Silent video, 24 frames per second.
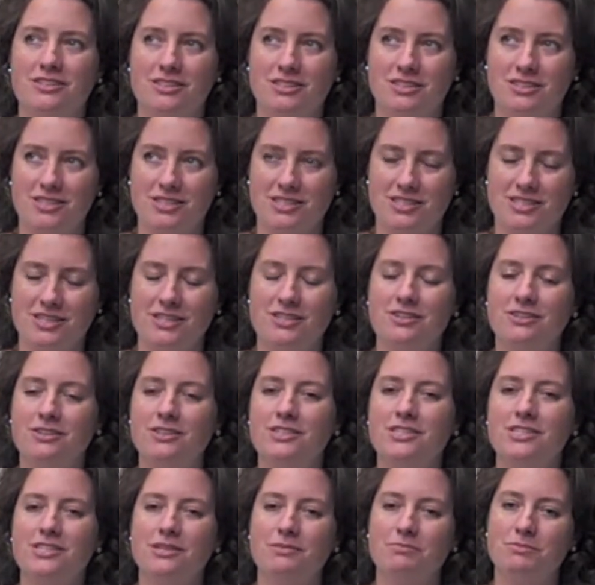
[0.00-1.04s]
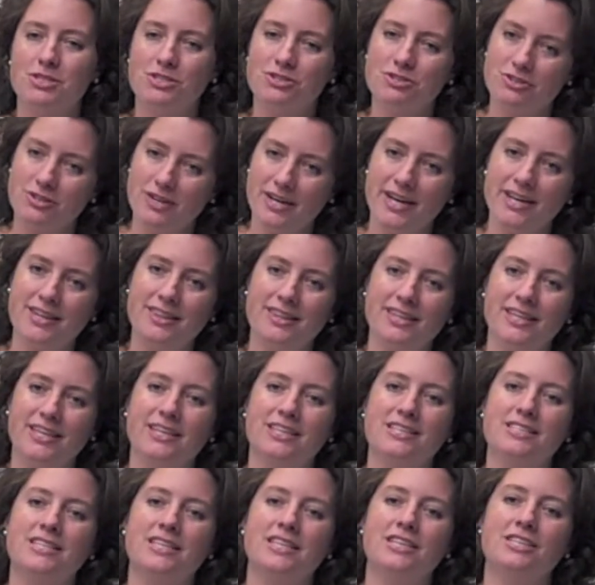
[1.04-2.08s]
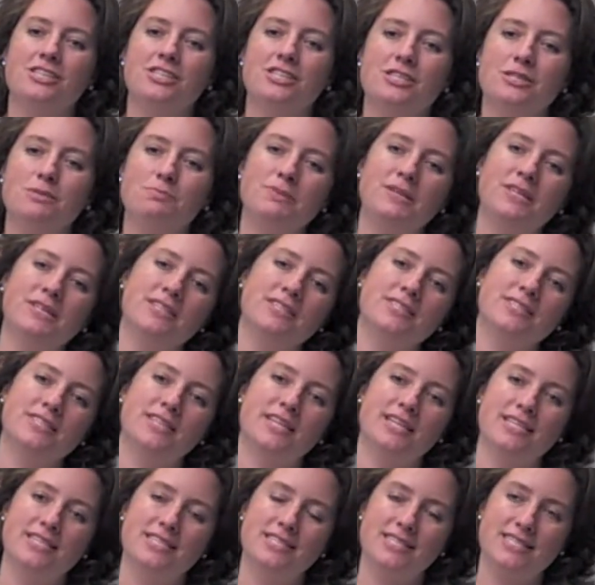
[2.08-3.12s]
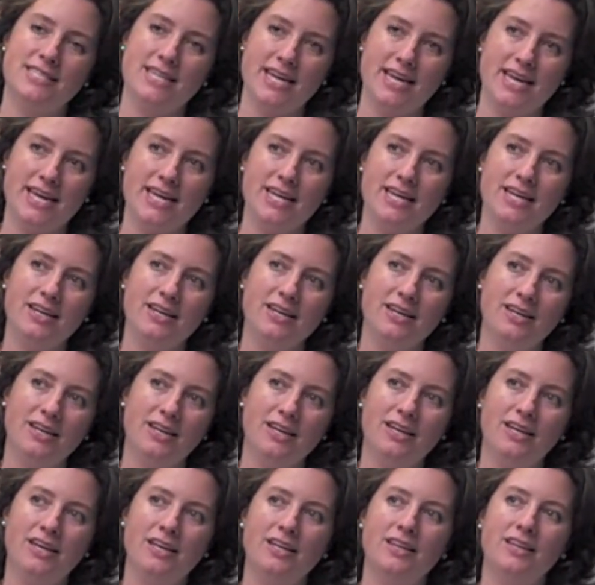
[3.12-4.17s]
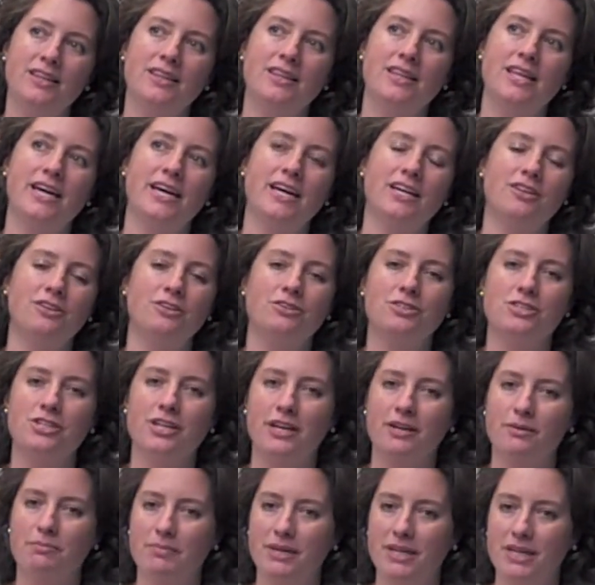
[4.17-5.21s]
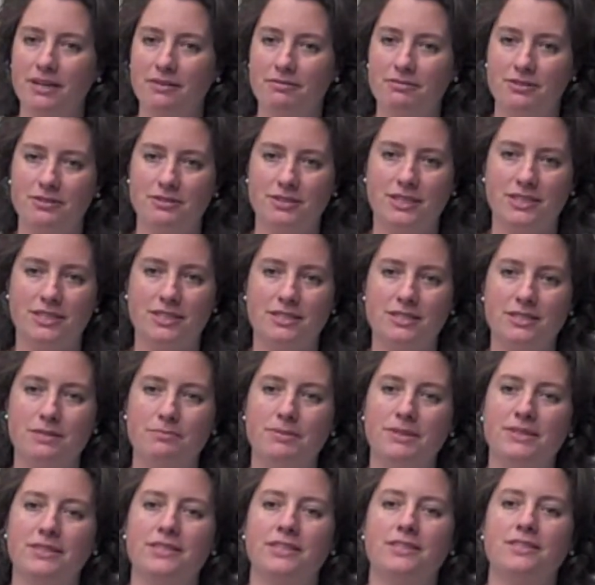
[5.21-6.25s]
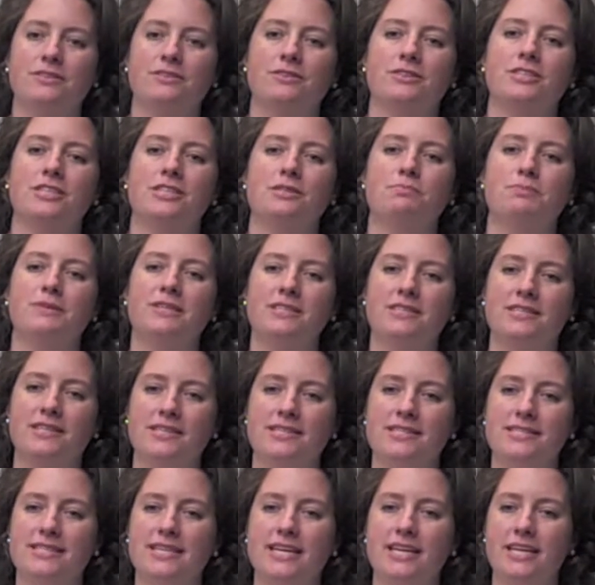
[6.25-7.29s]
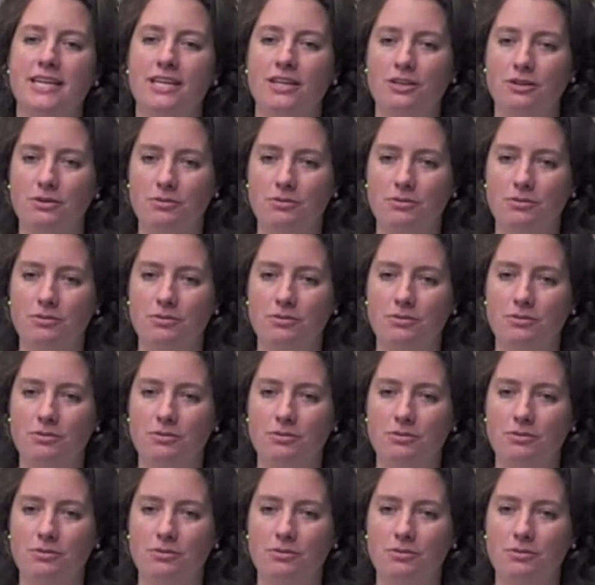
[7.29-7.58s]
just encourage them to try things and just because they say that your child may have learning disabilities or just because they say